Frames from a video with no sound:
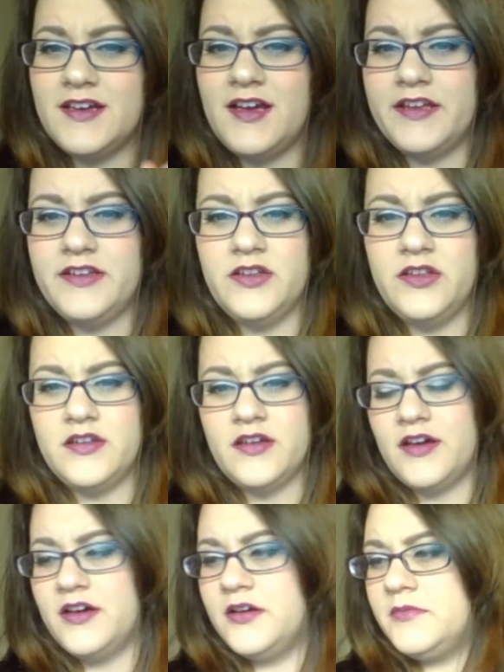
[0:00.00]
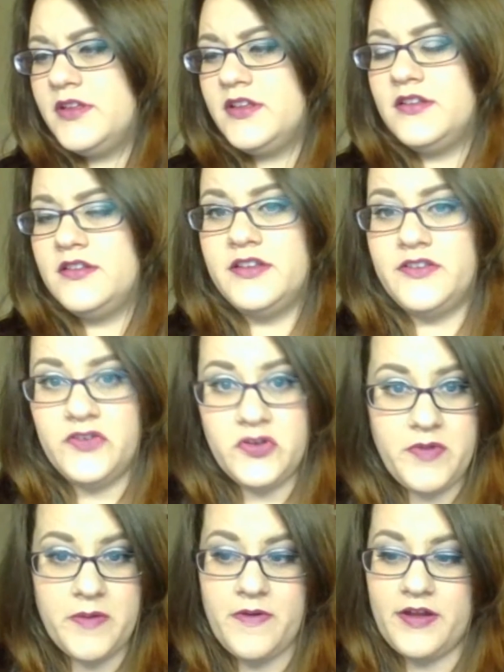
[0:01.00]
I did listen
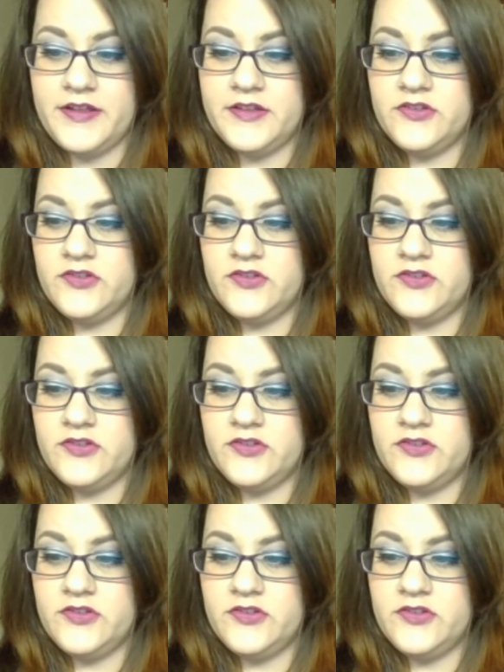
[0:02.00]
to my body.